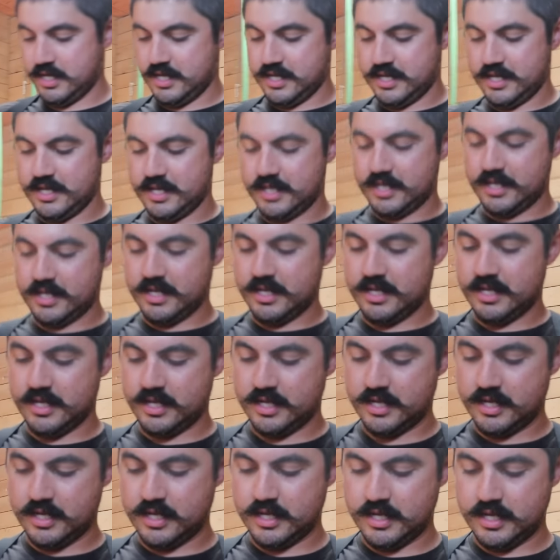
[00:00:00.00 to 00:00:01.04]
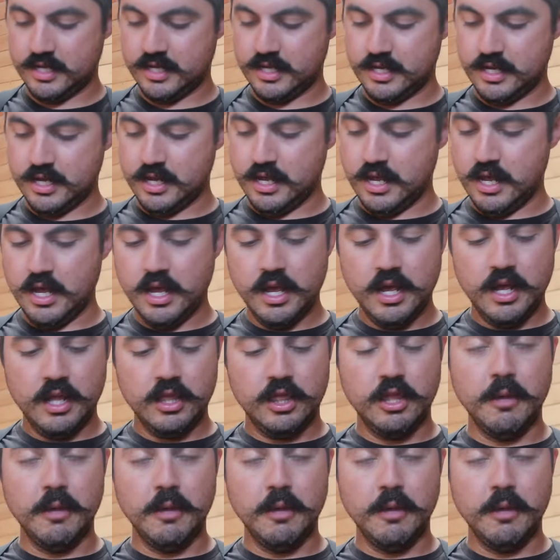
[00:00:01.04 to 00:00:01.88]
Oh no. There you go.